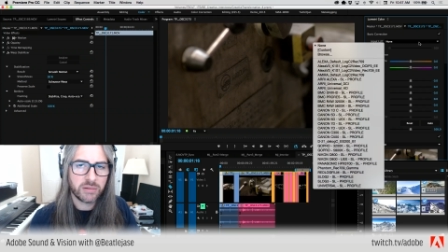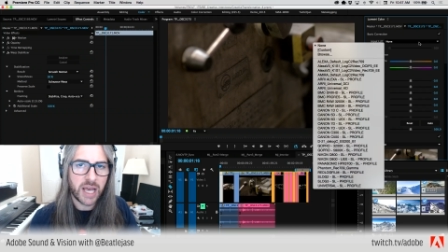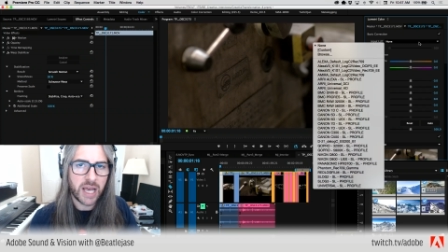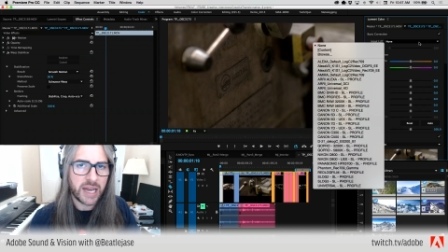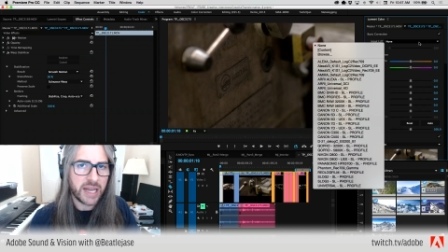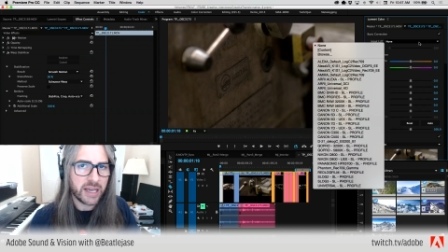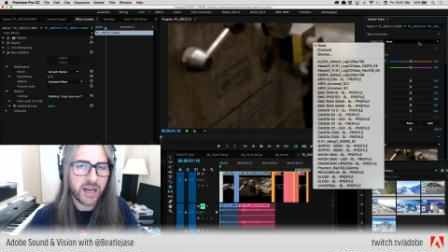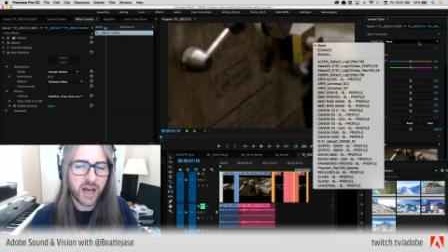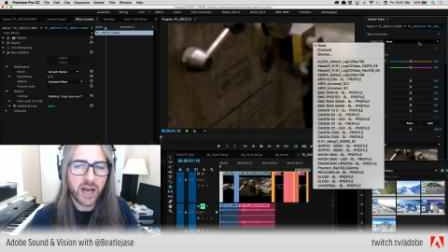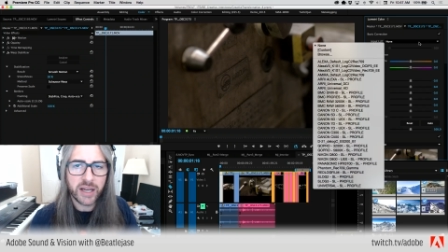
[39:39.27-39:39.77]

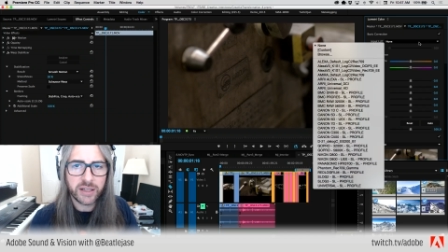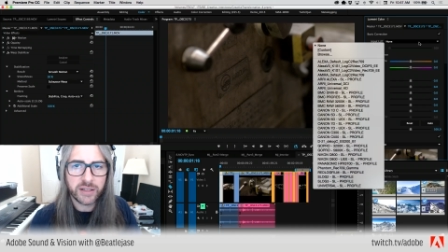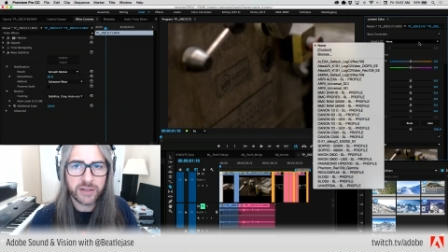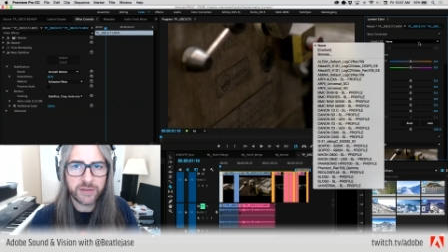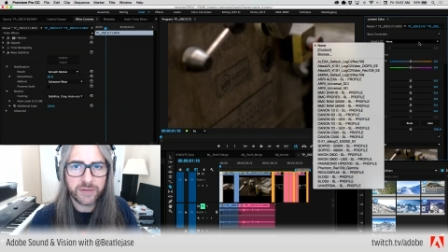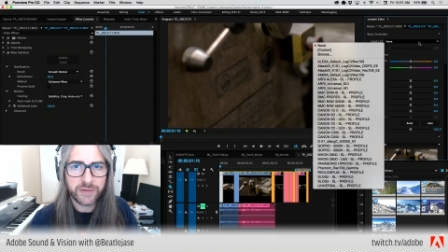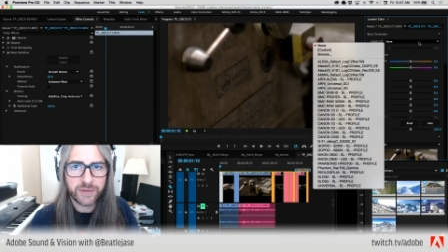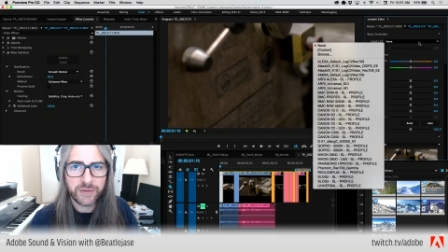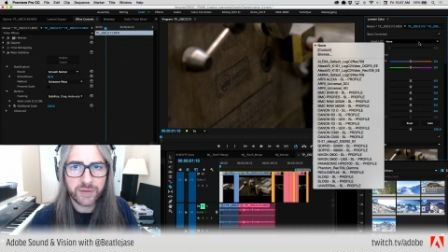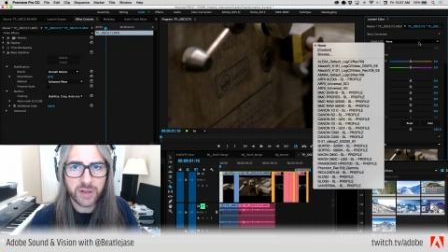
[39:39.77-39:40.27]
any kind
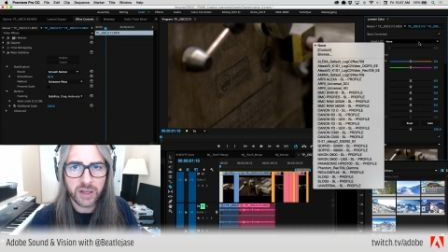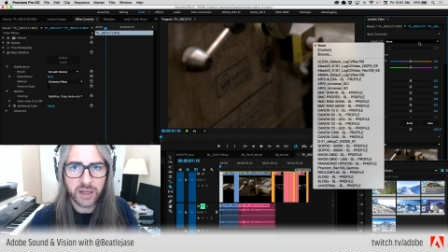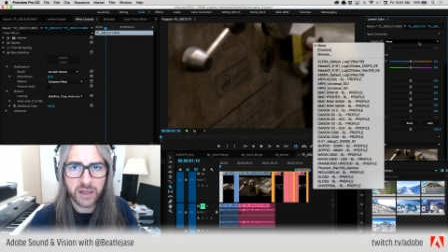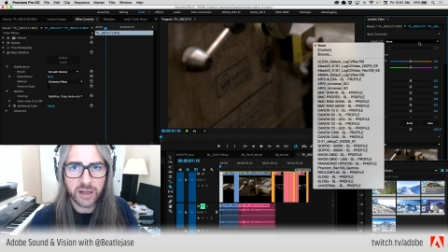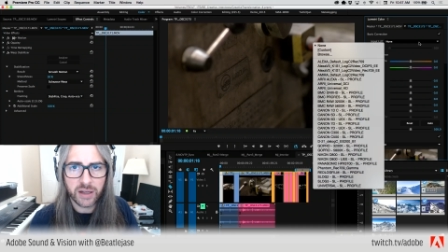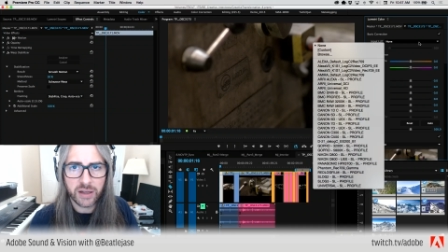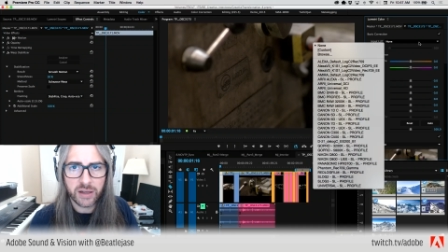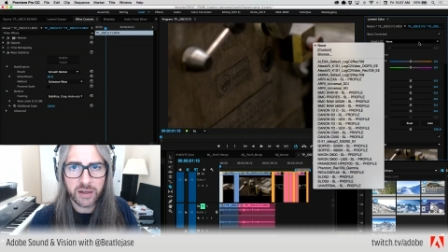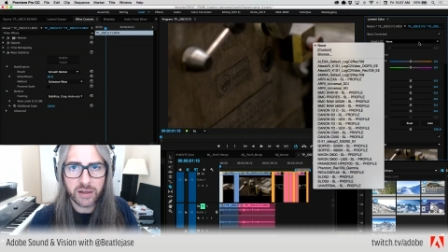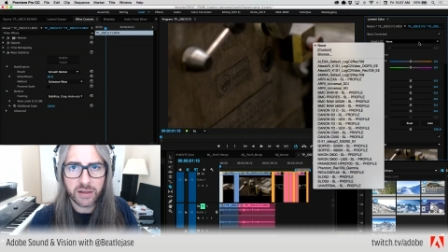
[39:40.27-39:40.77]
of
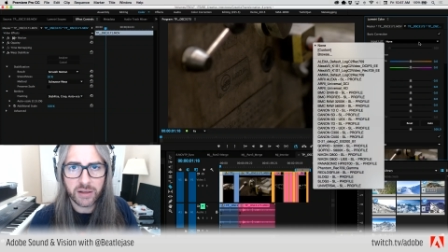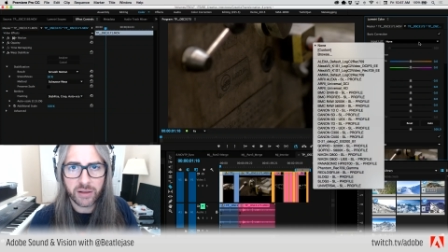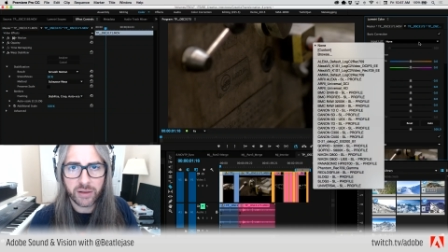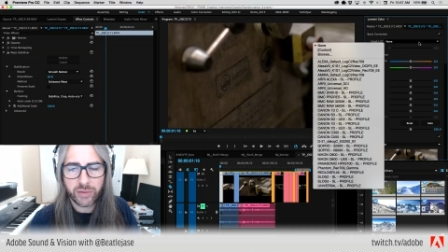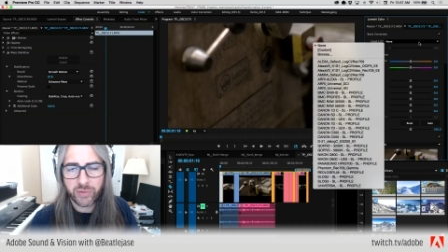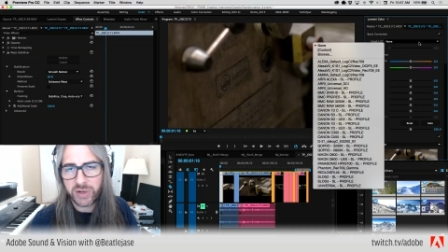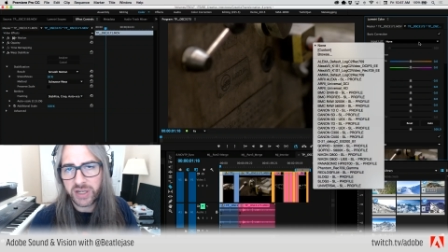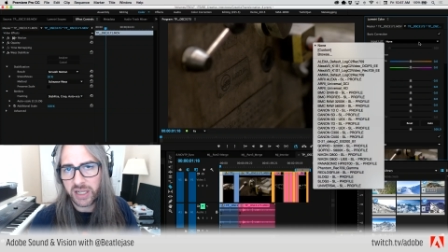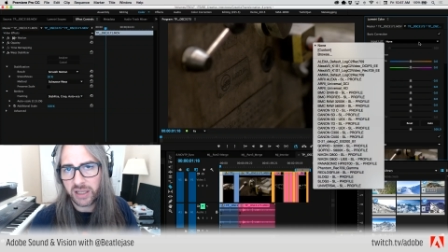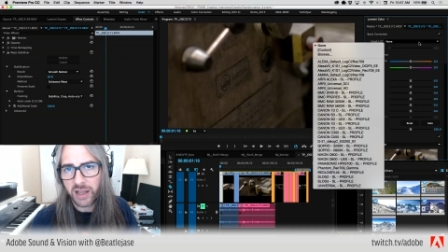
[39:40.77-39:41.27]

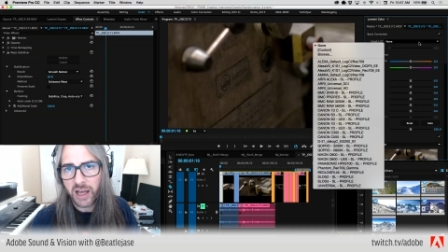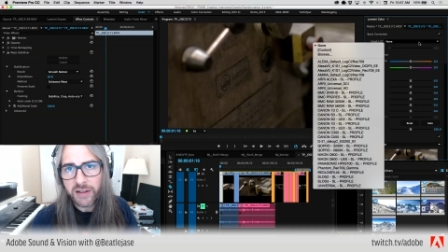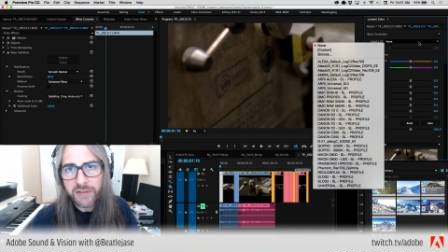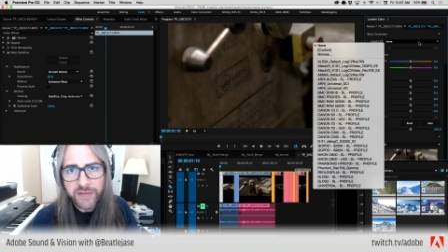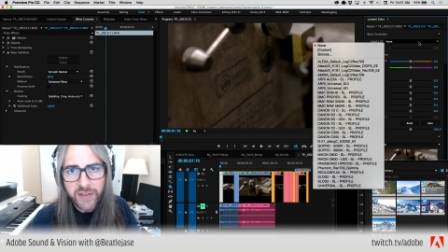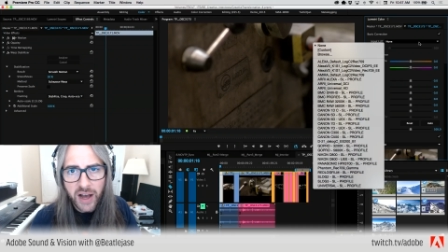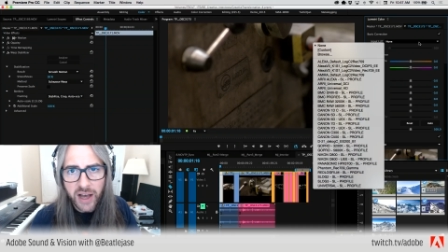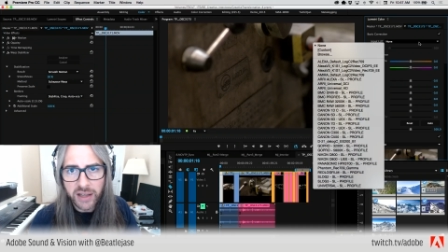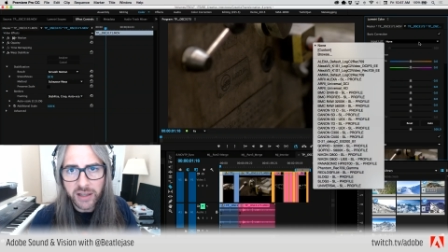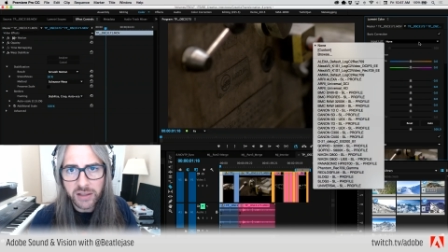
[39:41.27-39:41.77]
3D LUT
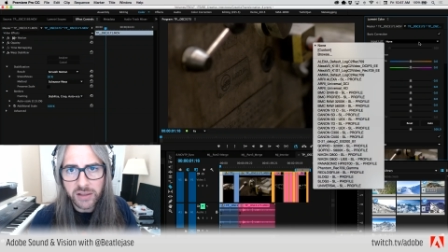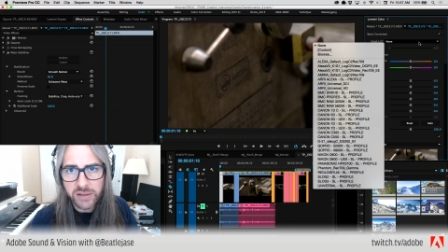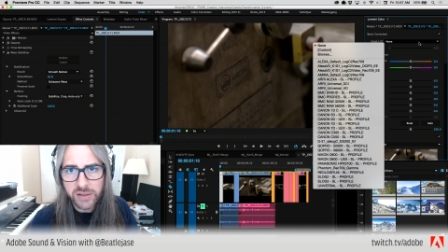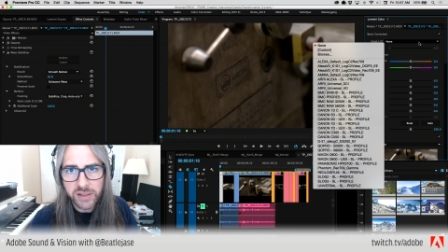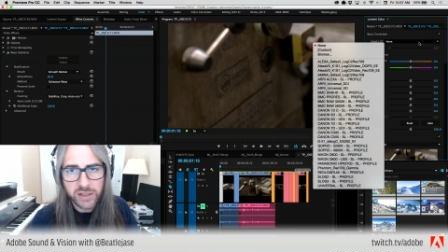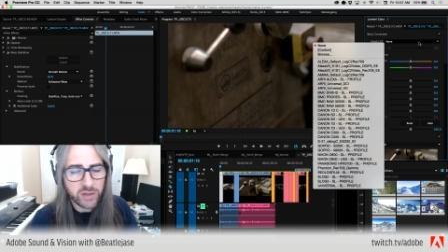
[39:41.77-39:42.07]
files.